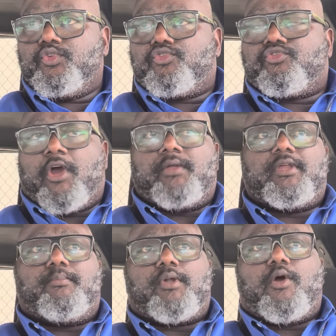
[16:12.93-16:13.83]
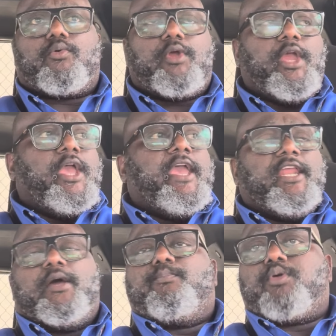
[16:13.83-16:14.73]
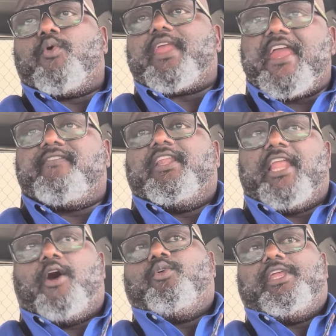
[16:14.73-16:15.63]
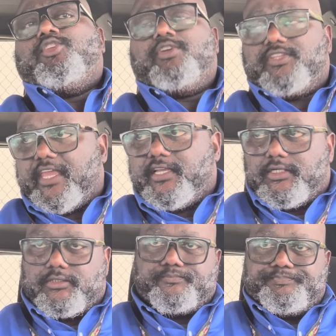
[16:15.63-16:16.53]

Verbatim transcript: Trump done broke he done broke every law that you can think of.